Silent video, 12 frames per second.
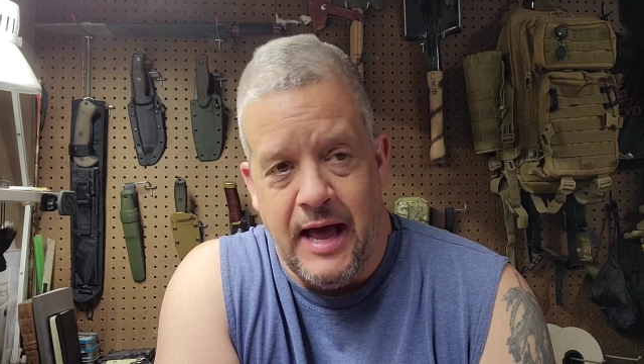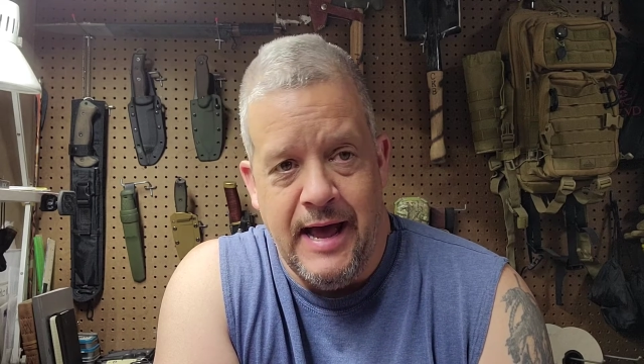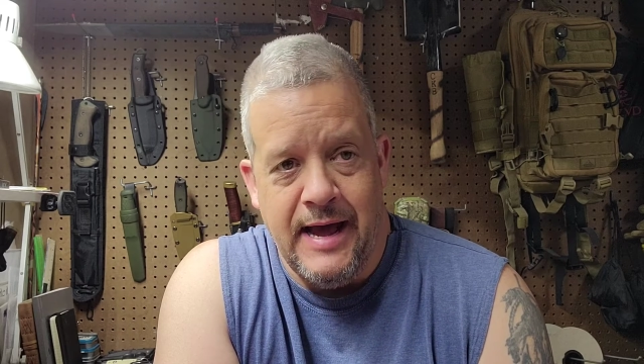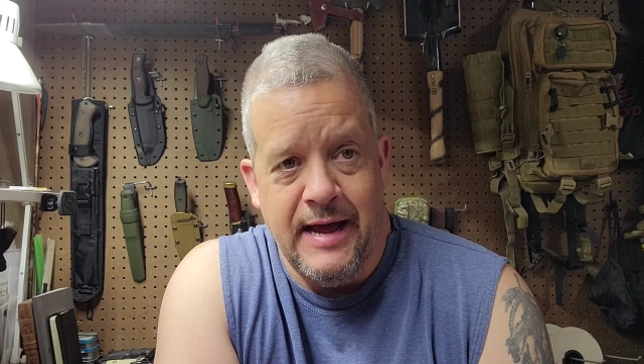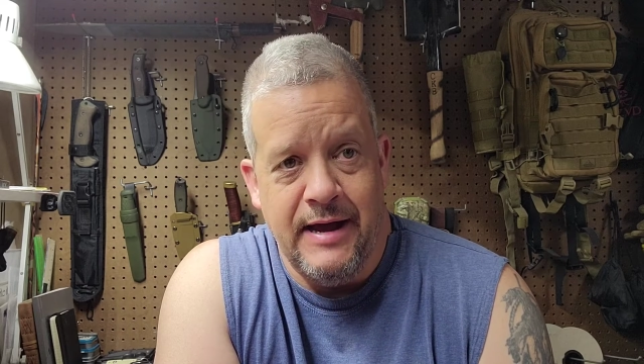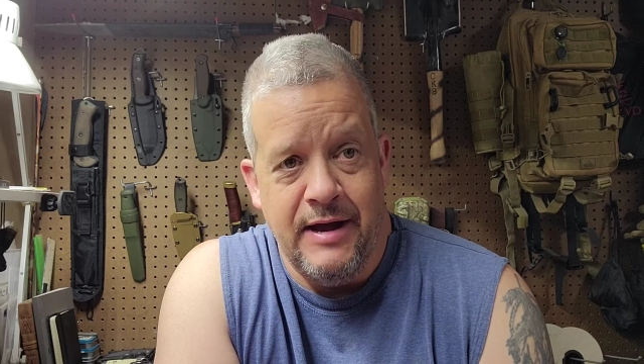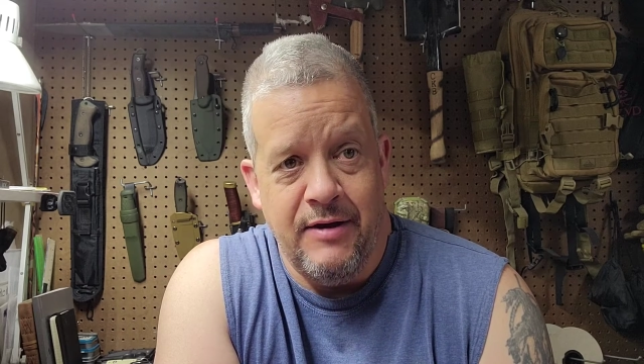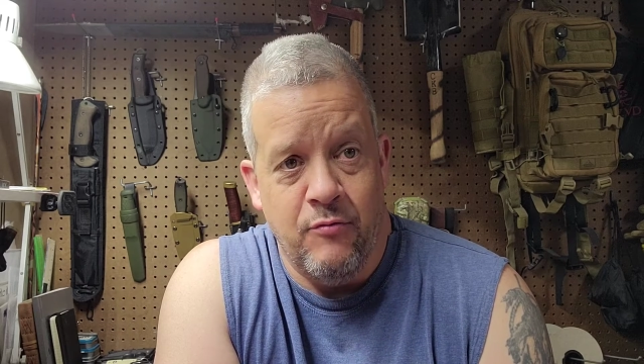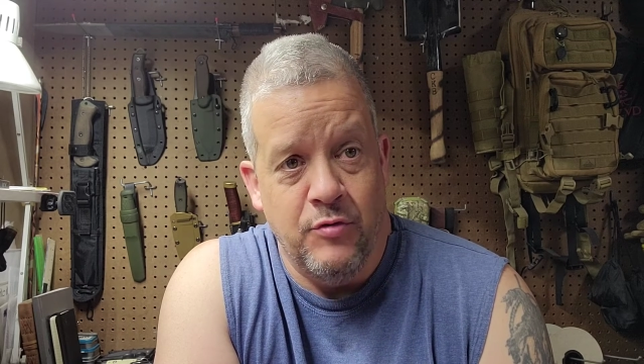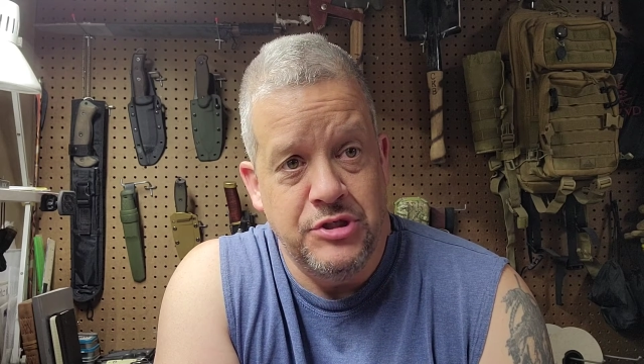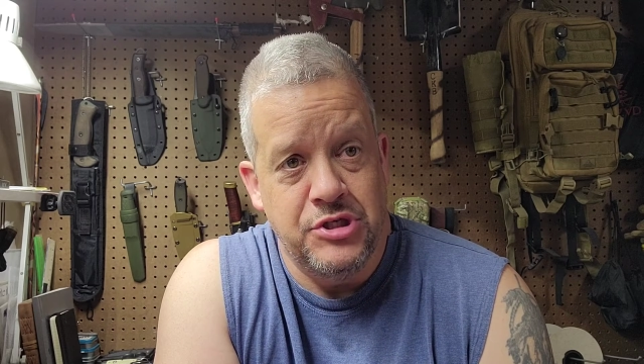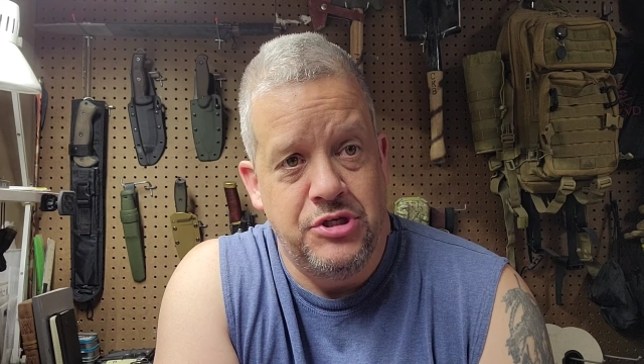I
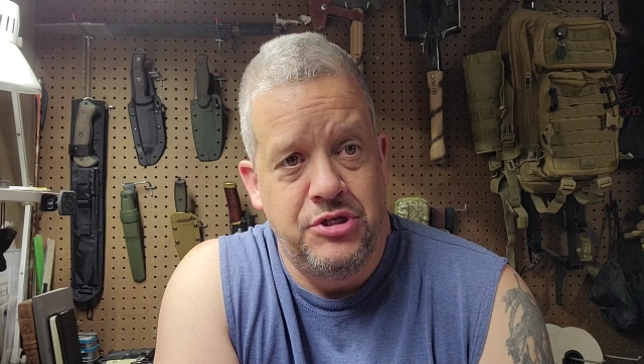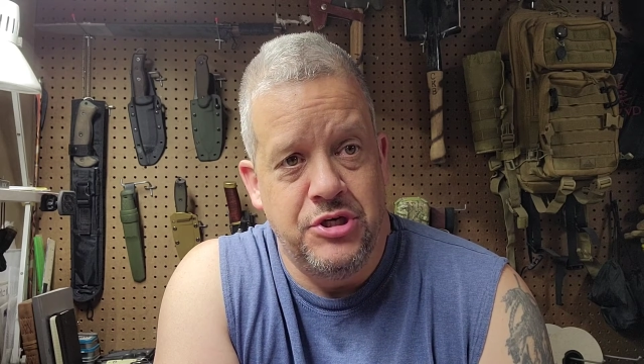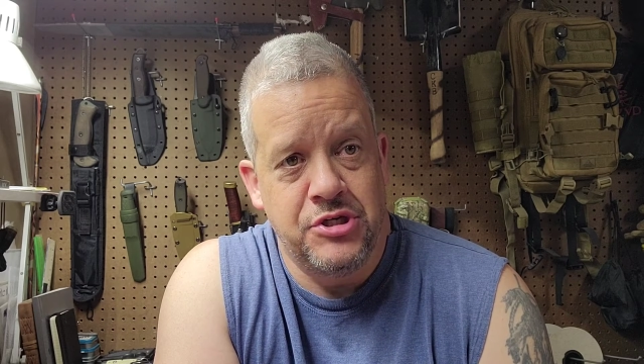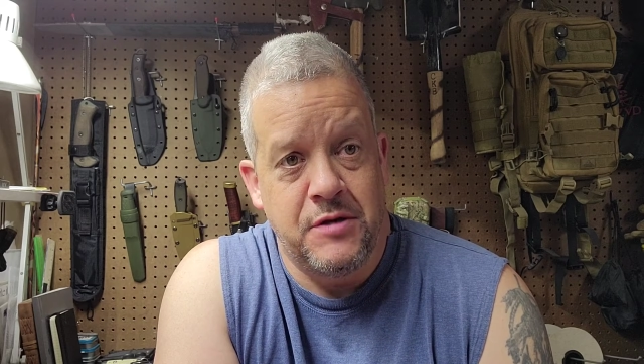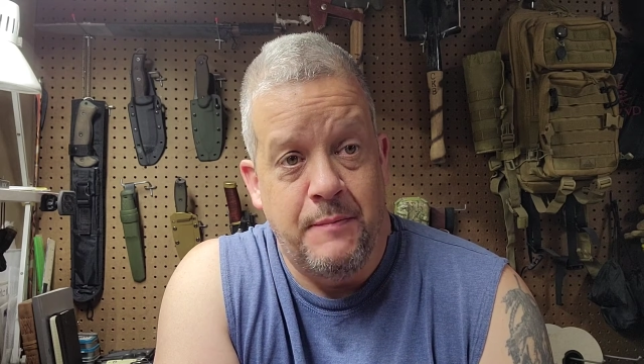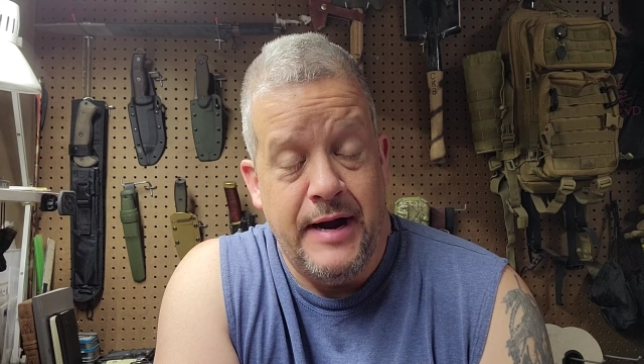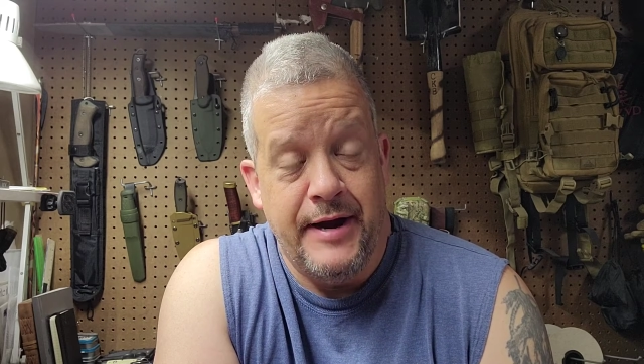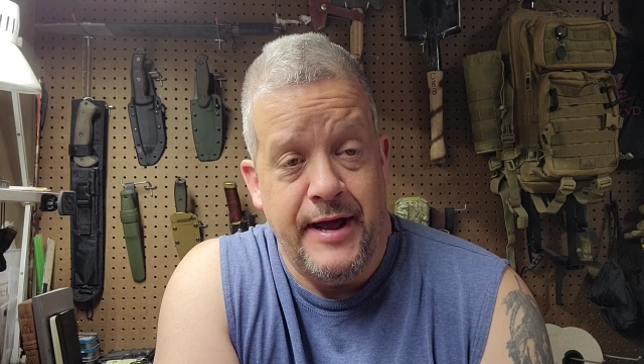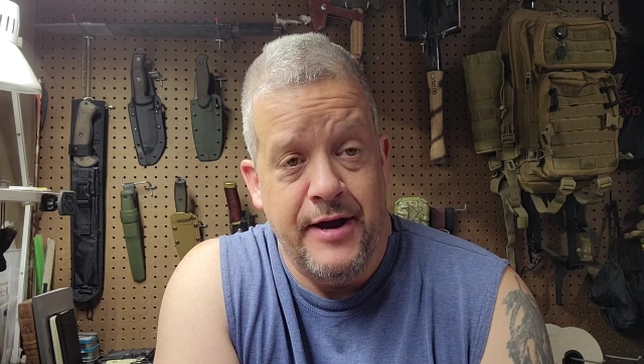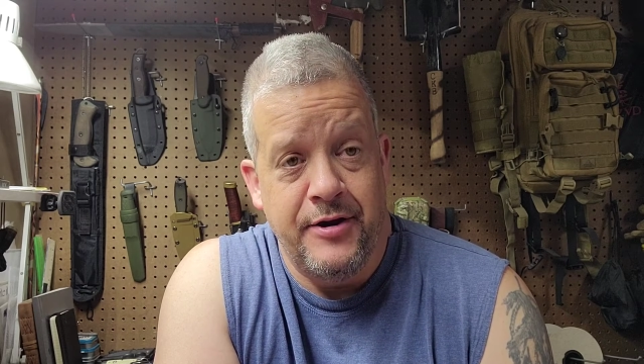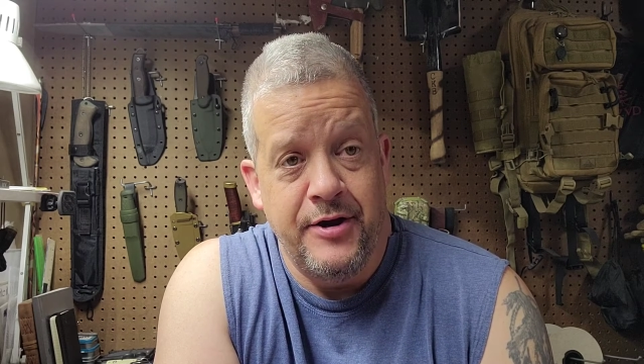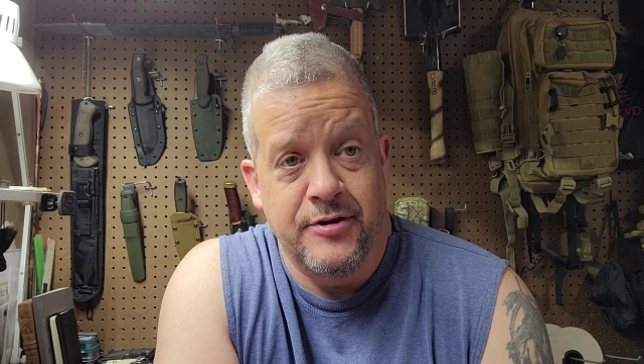was just
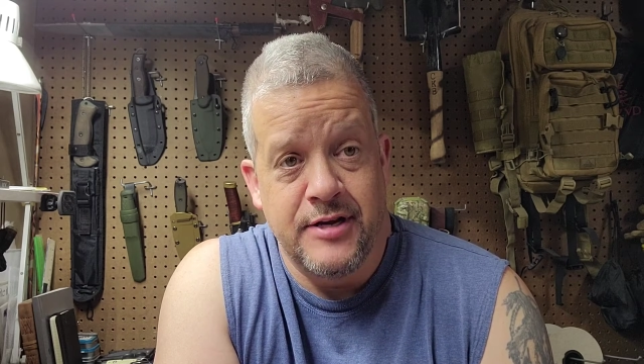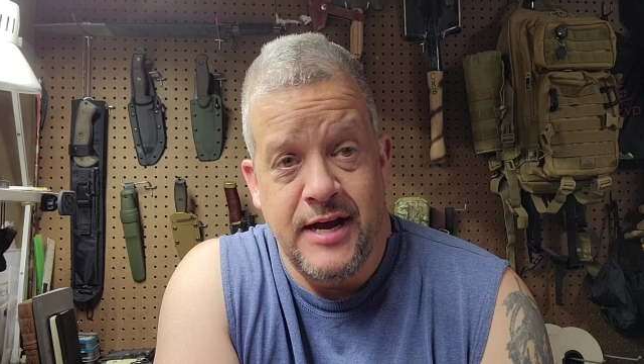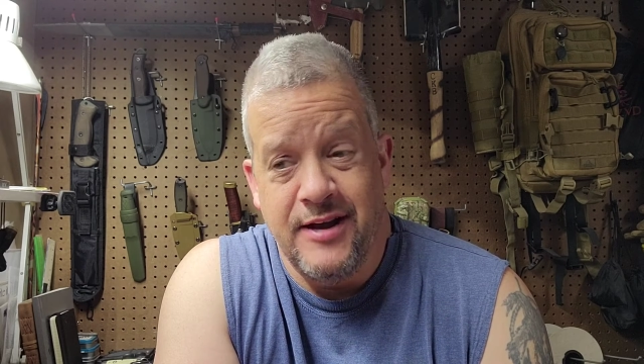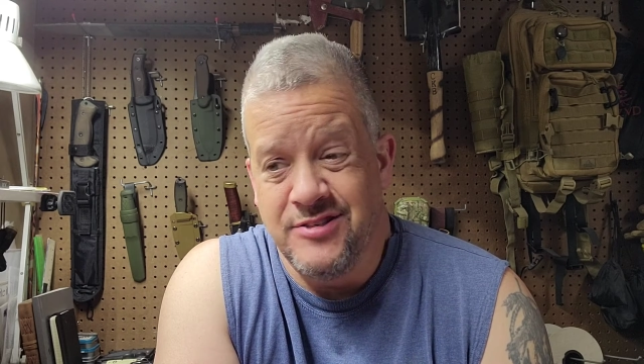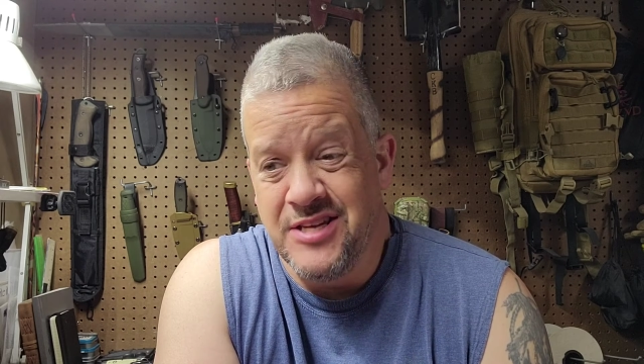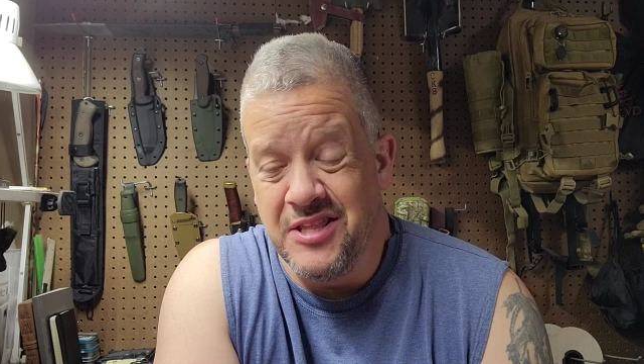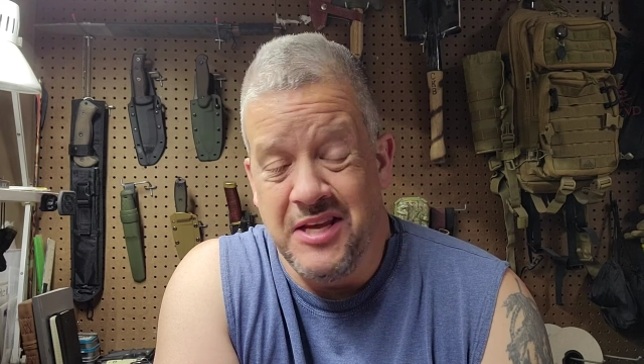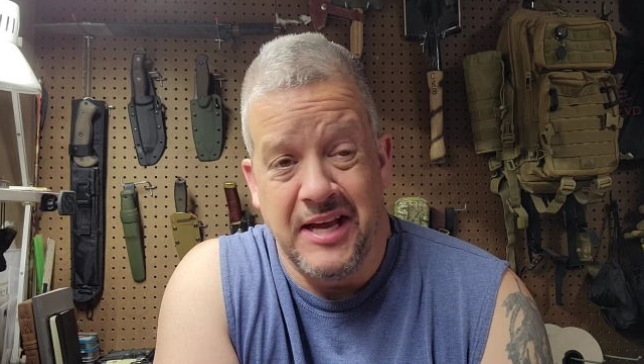about out here at the house.